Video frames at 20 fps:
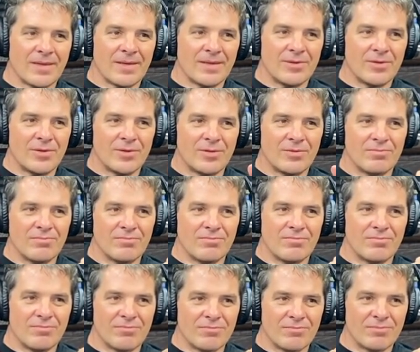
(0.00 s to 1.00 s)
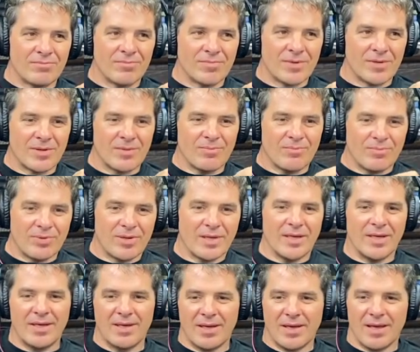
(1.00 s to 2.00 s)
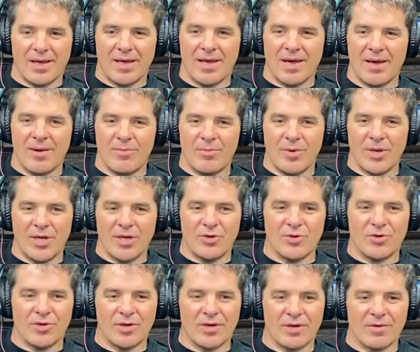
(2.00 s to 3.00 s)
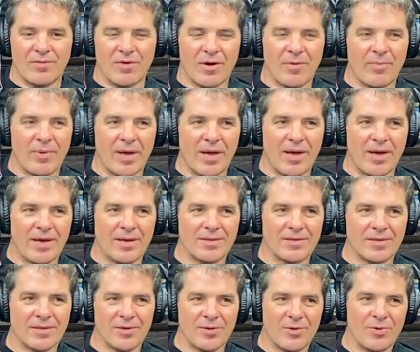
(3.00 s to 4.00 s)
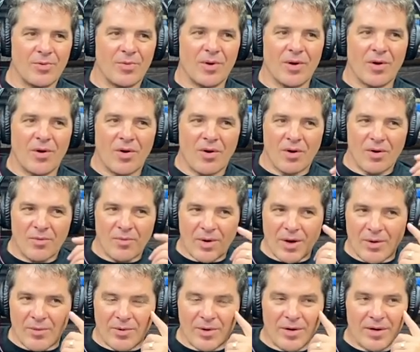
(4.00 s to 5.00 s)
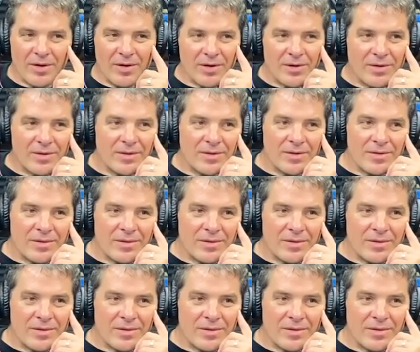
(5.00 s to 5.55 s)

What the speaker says: Just complete amnesia of our past and who we are, why we're here.